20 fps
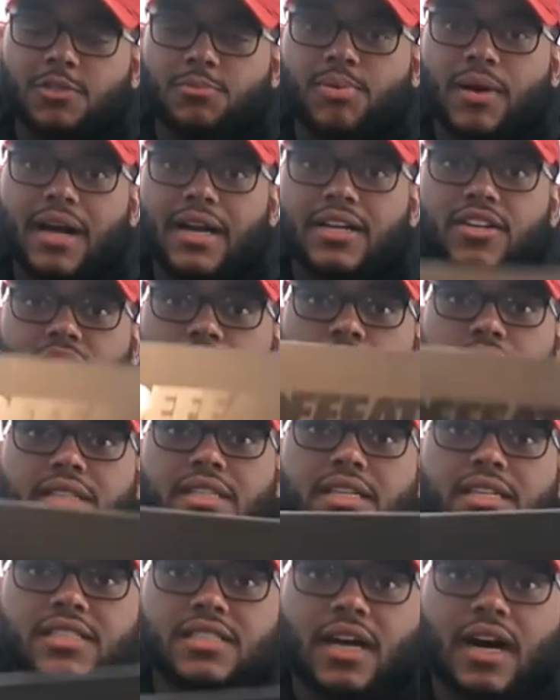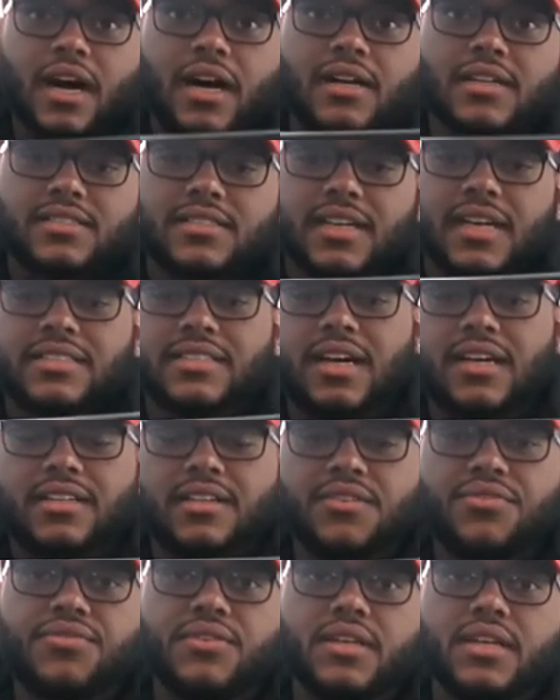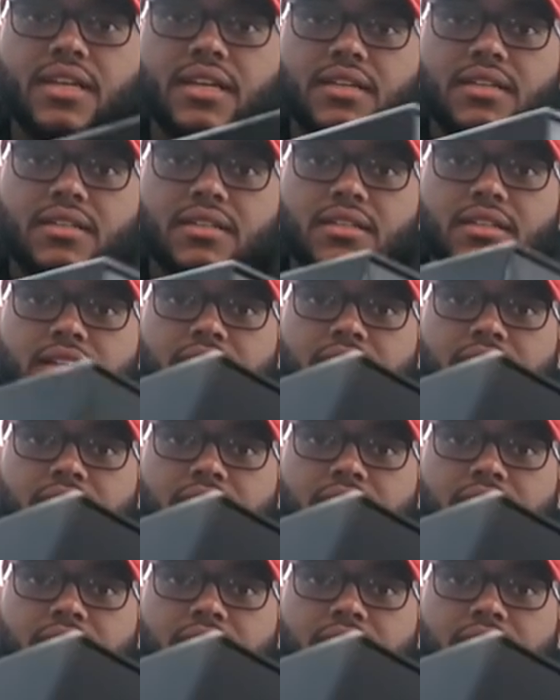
you probably know what these are. It says Undefeated.